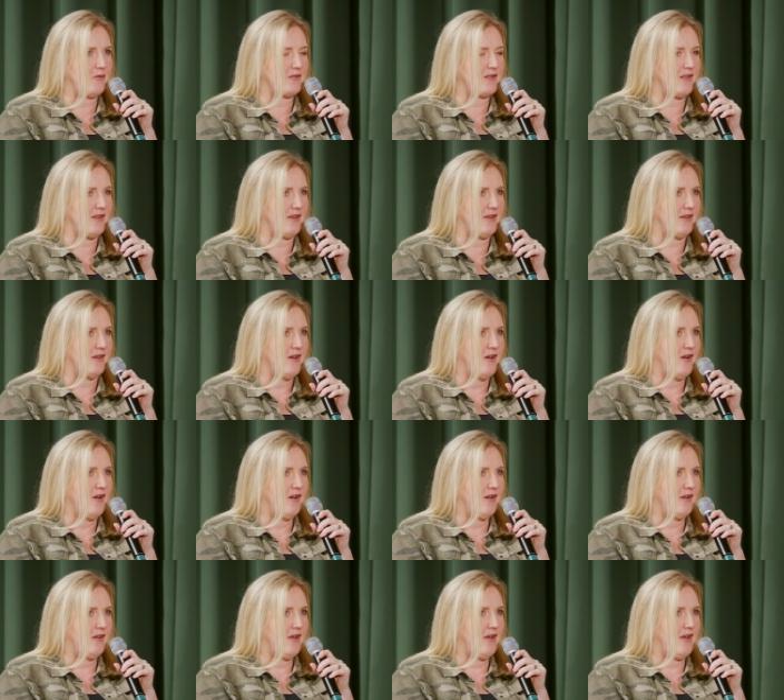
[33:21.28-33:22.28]
It was like,
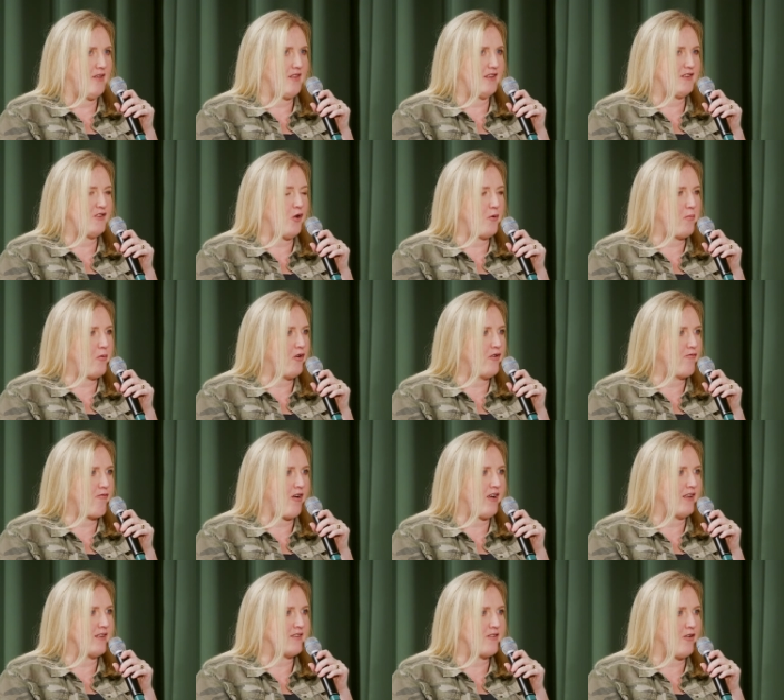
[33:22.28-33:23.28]
there's no point
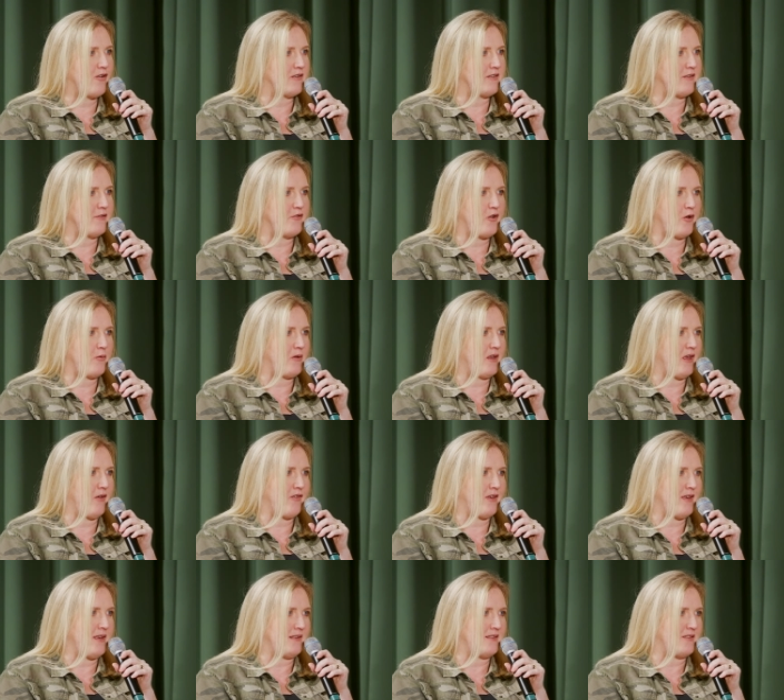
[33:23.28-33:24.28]
writing songs if nobody
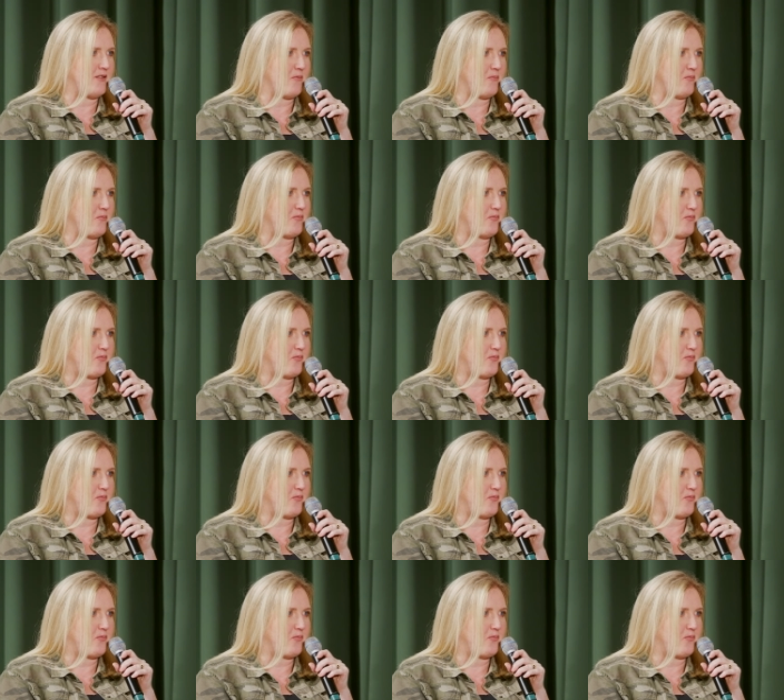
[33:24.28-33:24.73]
ever hears them.